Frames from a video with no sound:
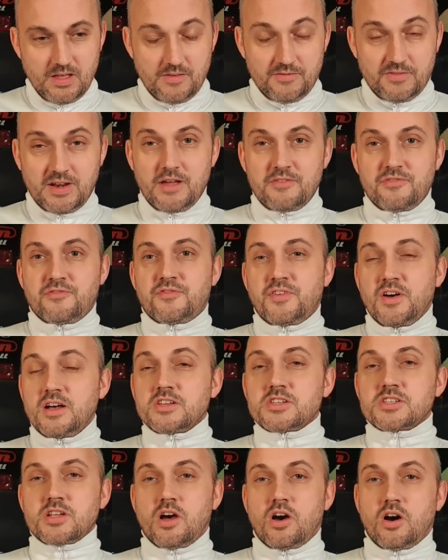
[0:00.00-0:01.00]
for that
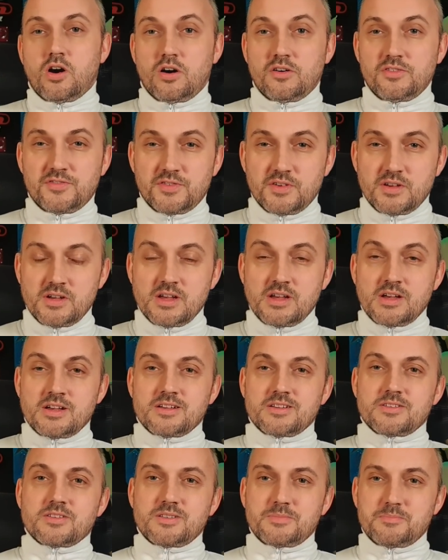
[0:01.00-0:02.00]
first half,
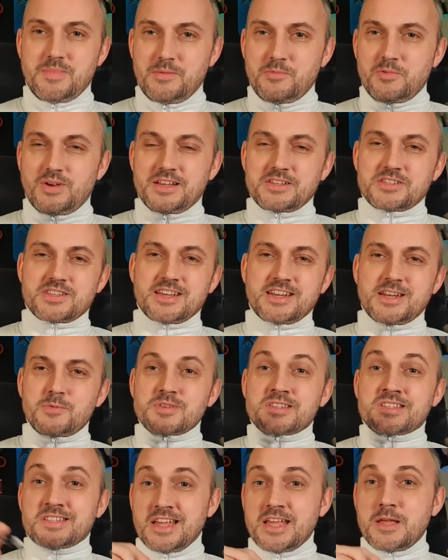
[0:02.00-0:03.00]
Manuel Lanzini
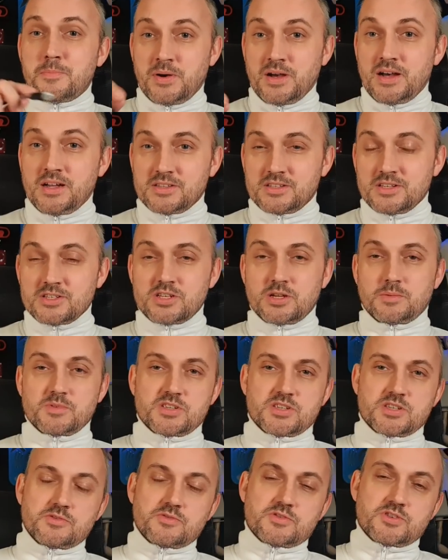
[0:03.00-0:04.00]
was deeper than Tomáš
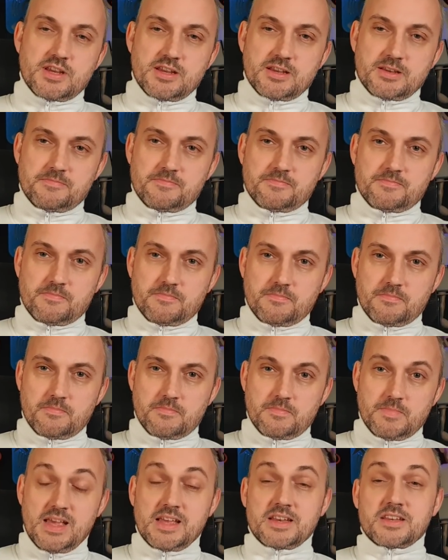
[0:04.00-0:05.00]
Souček.
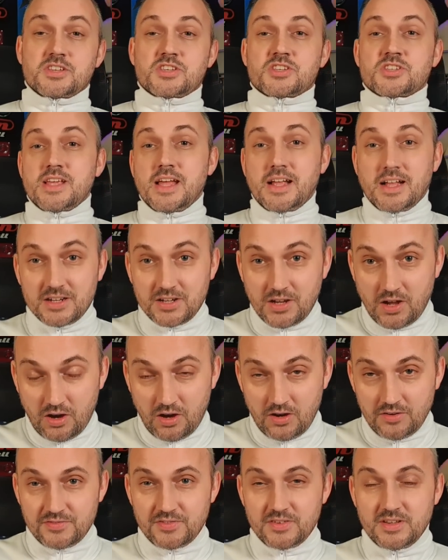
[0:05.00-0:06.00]
In the second
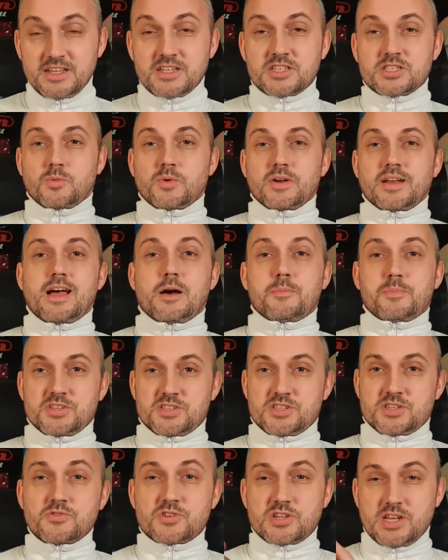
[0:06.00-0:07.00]
half, he sorted it out, but
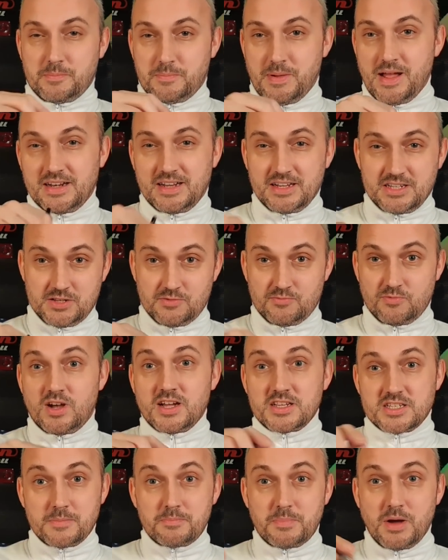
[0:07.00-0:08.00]
Souček back next to
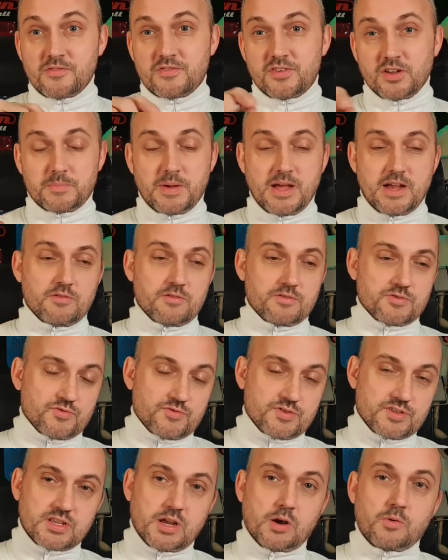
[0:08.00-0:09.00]
Rice. They both looked better as a
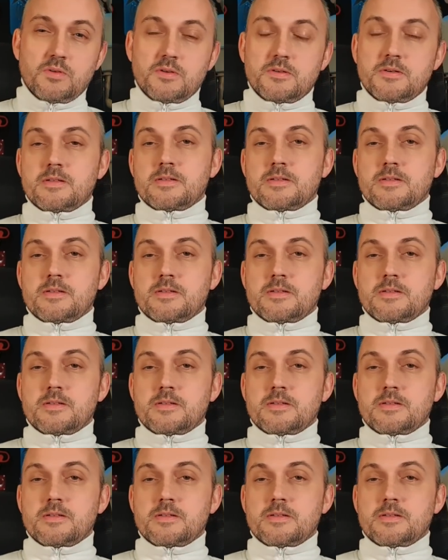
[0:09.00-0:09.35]
result.